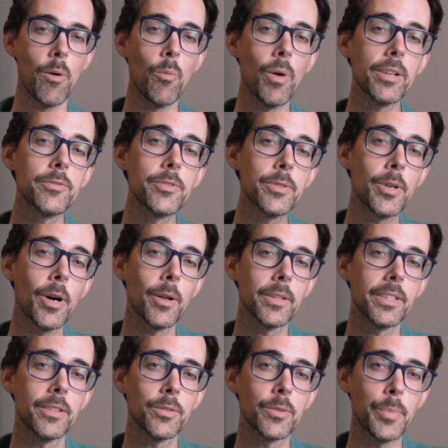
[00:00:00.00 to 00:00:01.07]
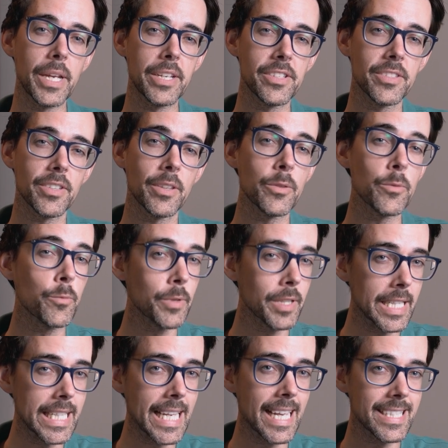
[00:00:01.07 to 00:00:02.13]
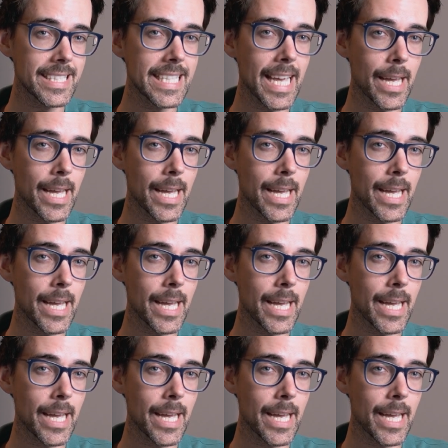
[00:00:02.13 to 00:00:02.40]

why don't you call in those patients on the really nasty